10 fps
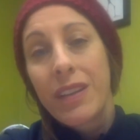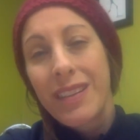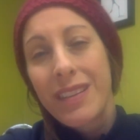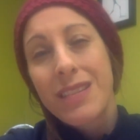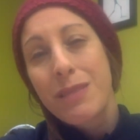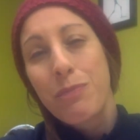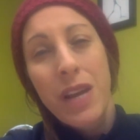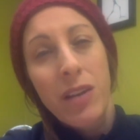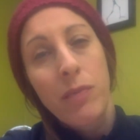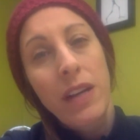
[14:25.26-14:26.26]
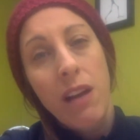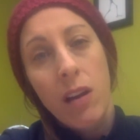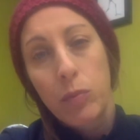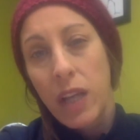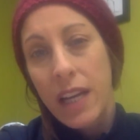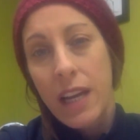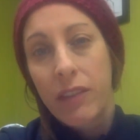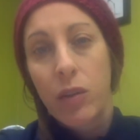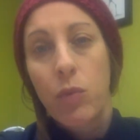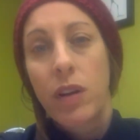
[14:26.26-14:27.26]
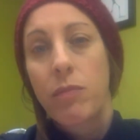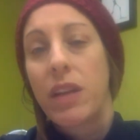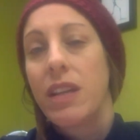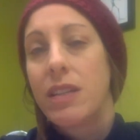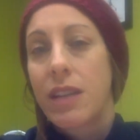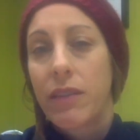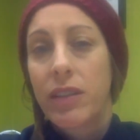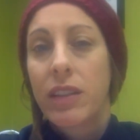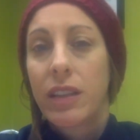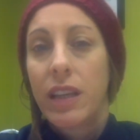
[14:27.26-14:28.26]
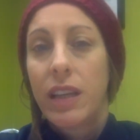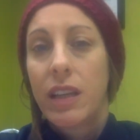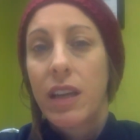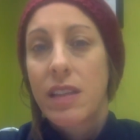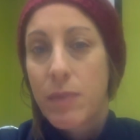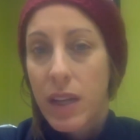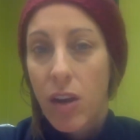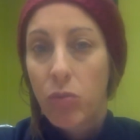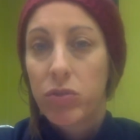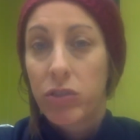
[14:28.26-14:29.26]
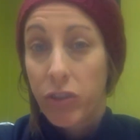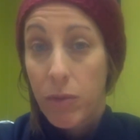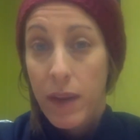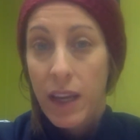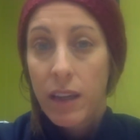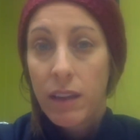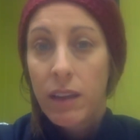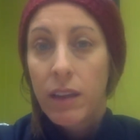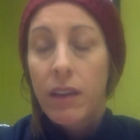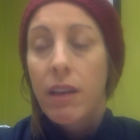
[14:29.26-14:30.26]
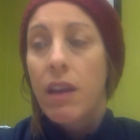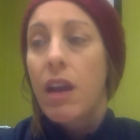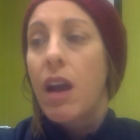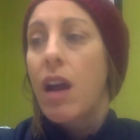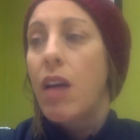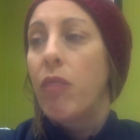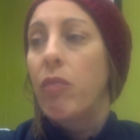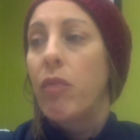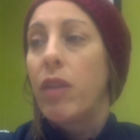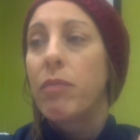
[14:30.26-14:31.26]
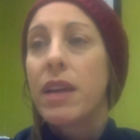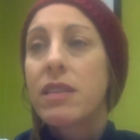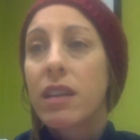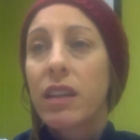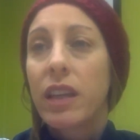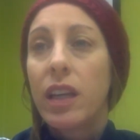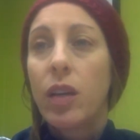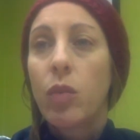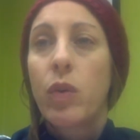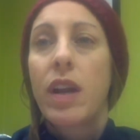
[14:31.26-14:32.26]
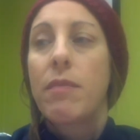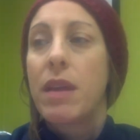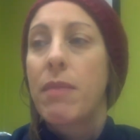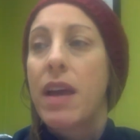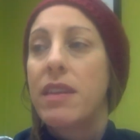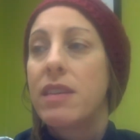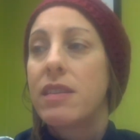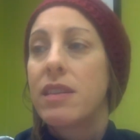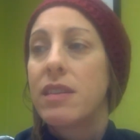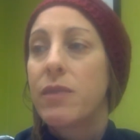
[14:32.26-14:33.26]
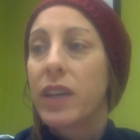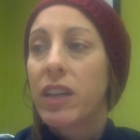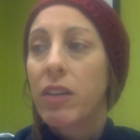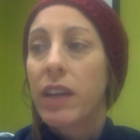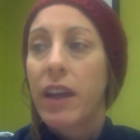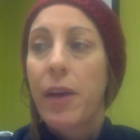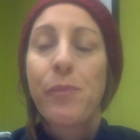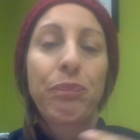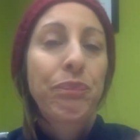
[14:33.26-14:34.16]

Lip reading: This may or may not apply to everyone, but it definitely has been helpful for me. And basically what I mean by this is figuring out